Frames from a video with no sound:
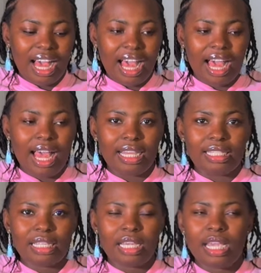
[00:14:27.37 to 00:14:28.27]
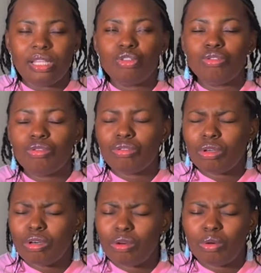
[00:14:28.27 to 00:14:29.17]
And it is
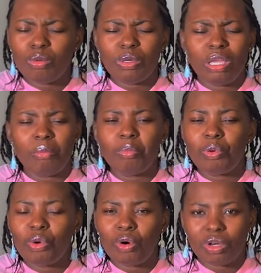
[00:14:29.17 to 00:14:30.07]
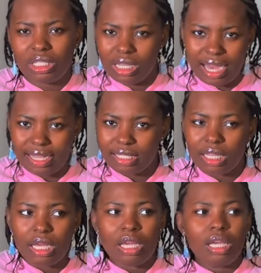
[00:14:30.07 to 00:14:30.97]
so important.